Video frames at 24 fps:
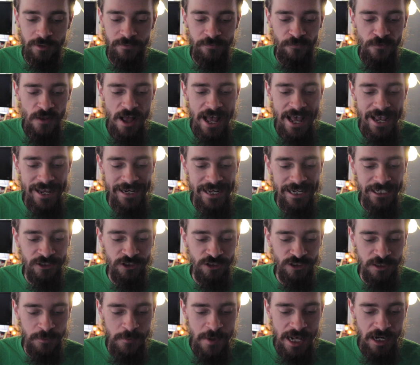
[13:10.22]
with flying
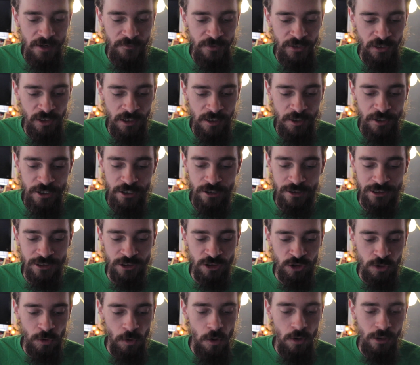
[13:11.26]
enters the battlefield under your
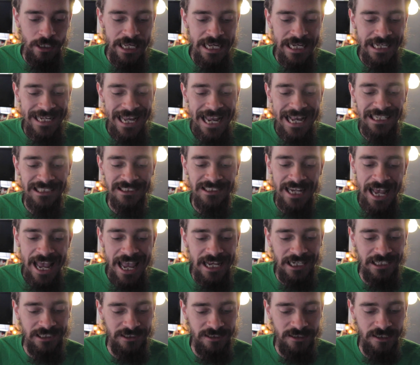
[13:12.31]
control, it gains
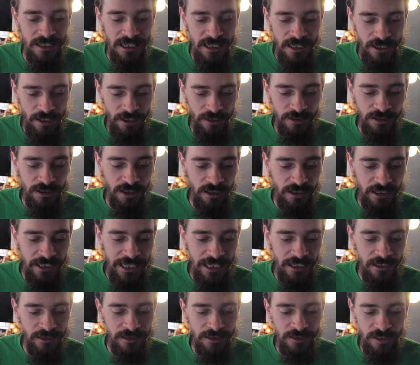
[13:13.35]
haste until the
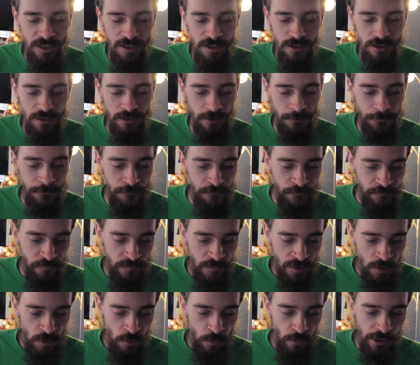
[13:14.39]
end of the turn.
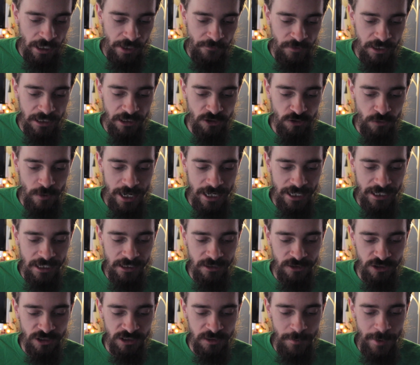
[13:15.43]
Whenever a dragon
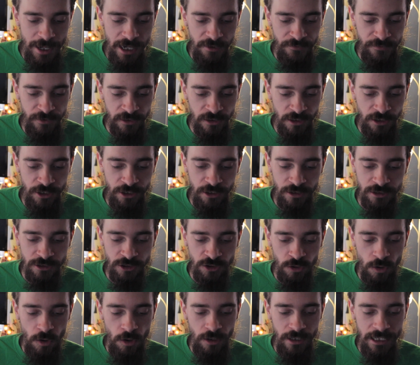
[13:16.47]
enters the battlefield under your
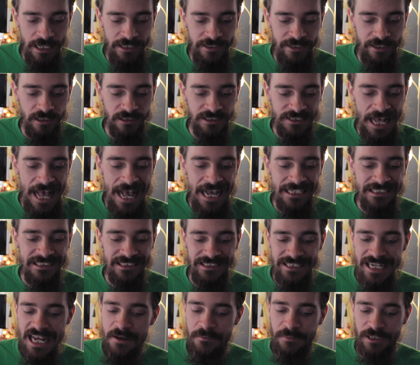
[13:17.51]
control, it deals X
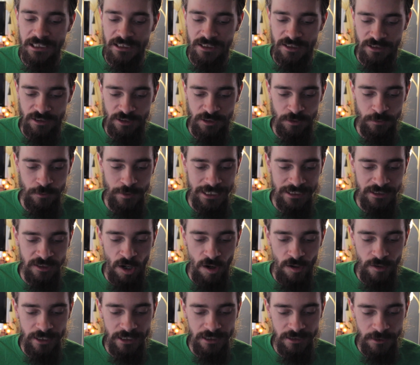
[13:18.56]
damage to a
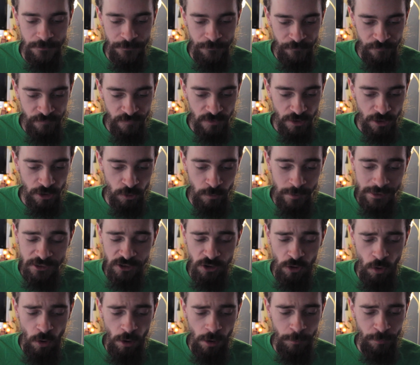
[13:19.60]
target
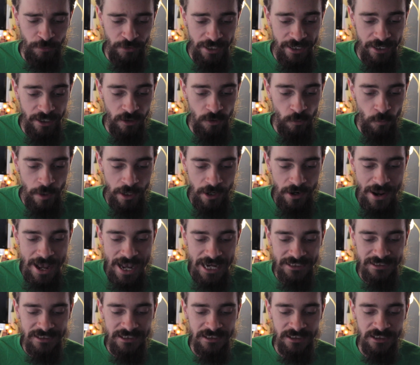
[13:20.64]
creature or player, where
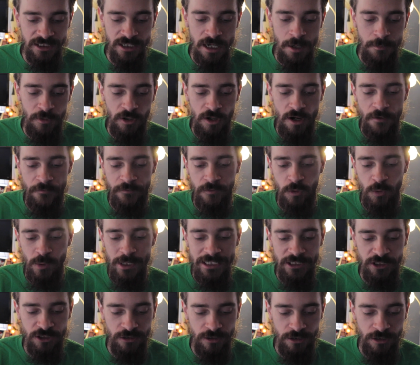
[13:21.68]
X is the number of
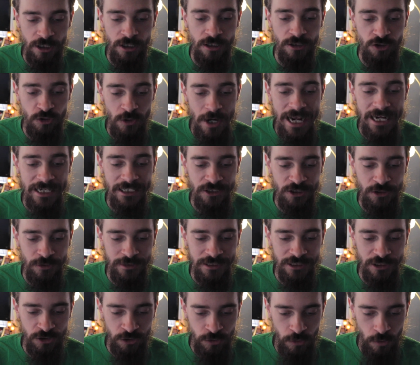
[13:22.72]
dragons you
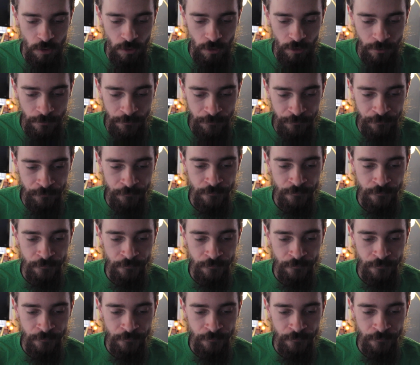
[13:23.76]
control.